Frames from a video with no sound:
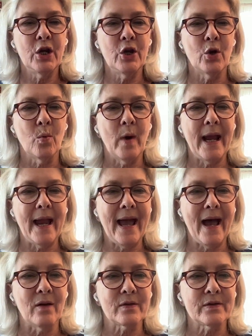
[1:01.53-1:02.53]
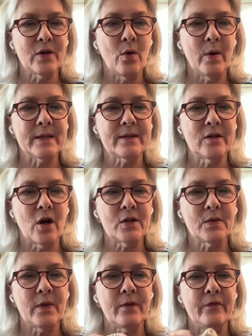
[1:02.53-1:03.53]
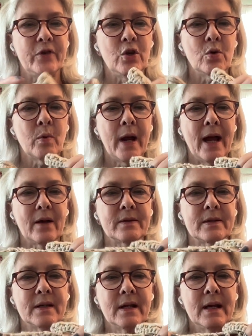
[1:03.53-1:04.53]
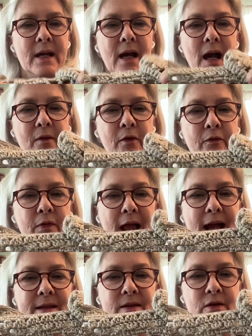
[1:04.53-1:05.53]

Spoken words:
your way out. So it starts with a few rounds of a flat